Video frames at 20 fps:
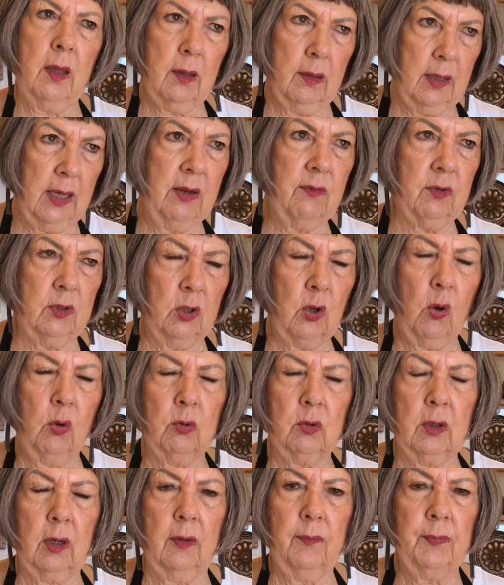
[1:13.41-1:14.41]
even
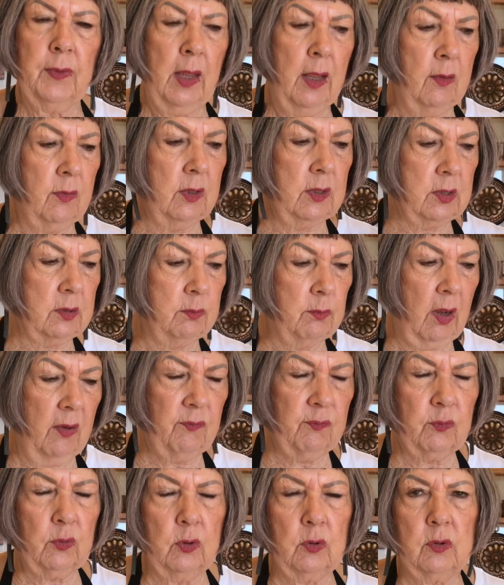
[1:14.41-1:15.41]
longer. My
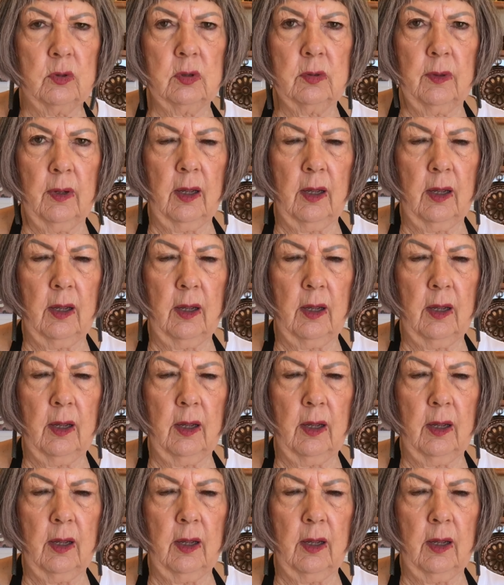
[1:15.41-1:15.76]
fruit